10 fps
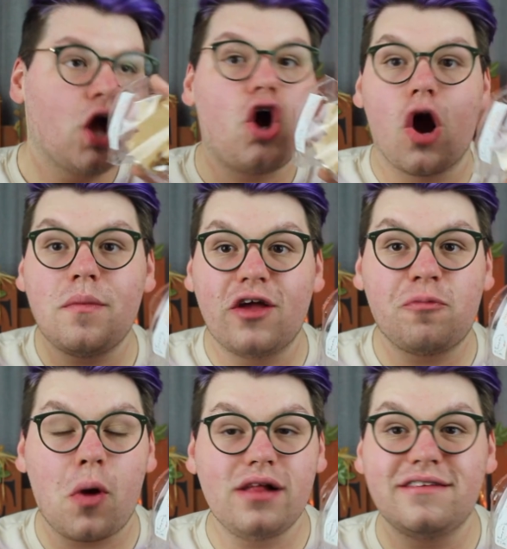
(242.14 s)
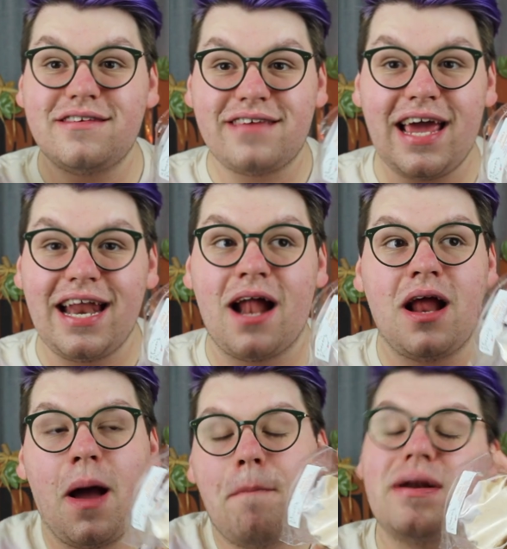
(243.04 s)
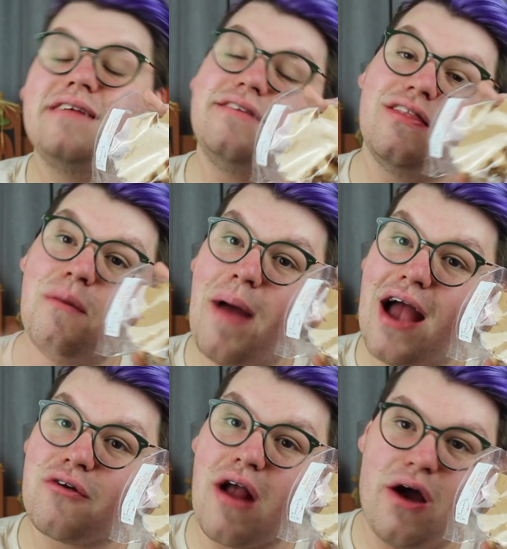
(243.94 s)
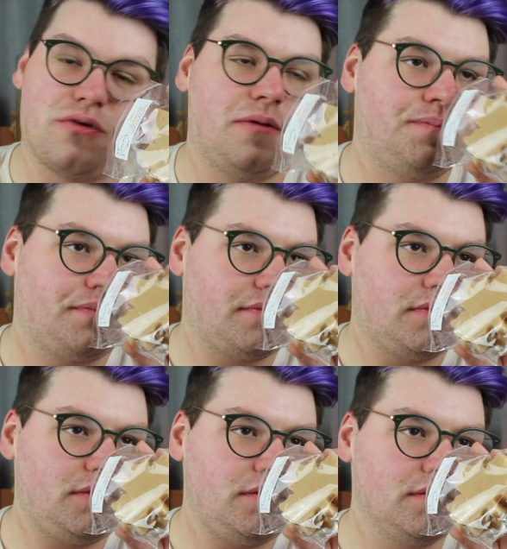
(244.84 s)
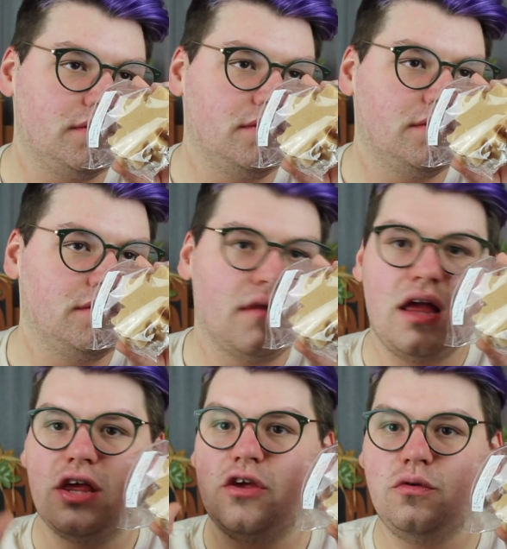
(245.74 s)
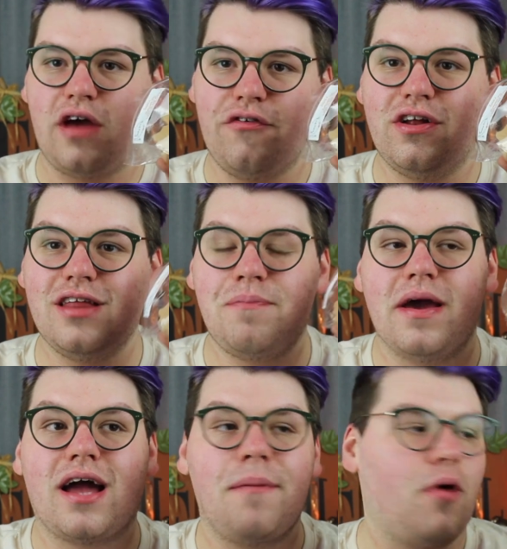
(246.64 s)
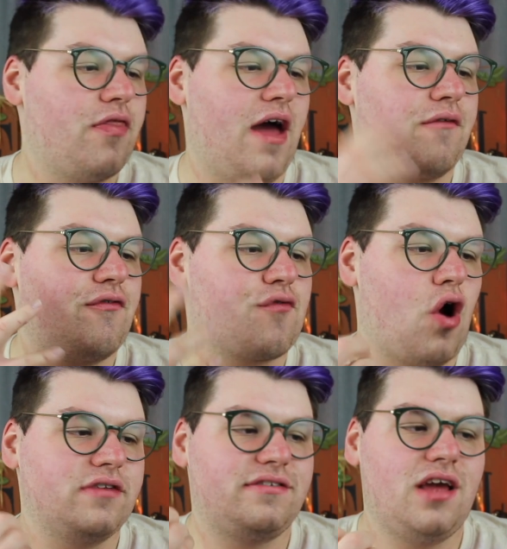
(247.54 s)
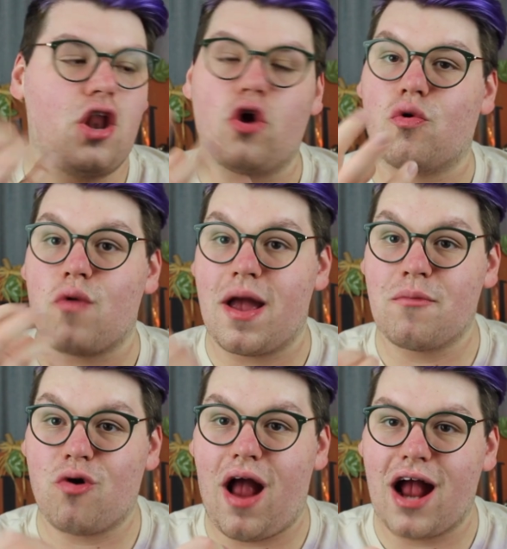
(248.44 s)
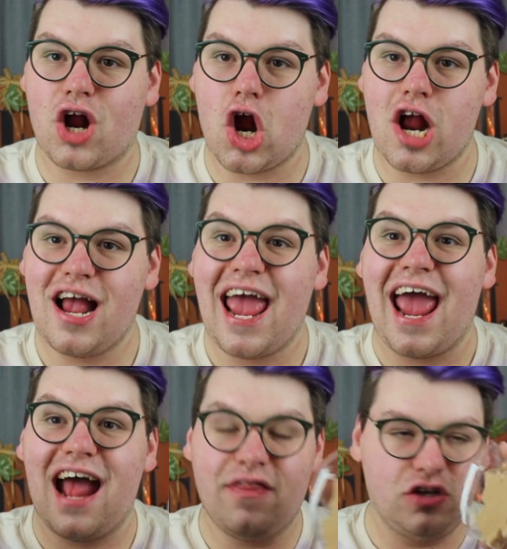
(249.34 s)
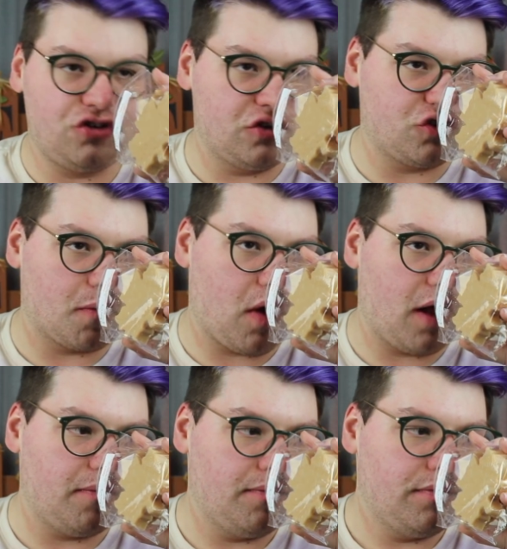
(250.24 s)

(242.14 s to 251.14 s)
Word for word: Caramelized pralines is in it, but it's in the background. You definitely pick up on that frosted graham cracker and the gingerbread.